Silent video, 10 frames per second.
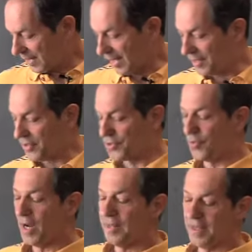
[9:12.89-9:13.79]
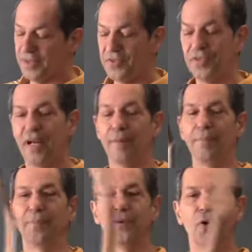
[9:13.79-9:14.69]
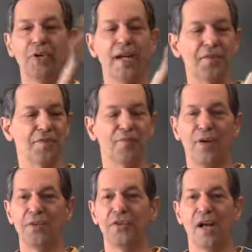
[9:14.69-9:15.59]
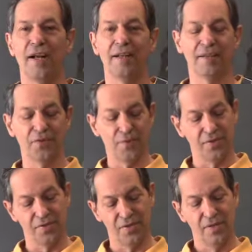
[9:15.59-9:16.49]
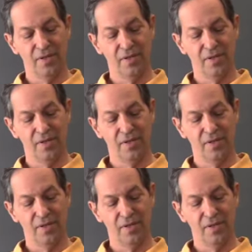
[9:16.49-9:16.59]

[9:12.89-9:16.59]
And here's one that's already got some frets on it. This one's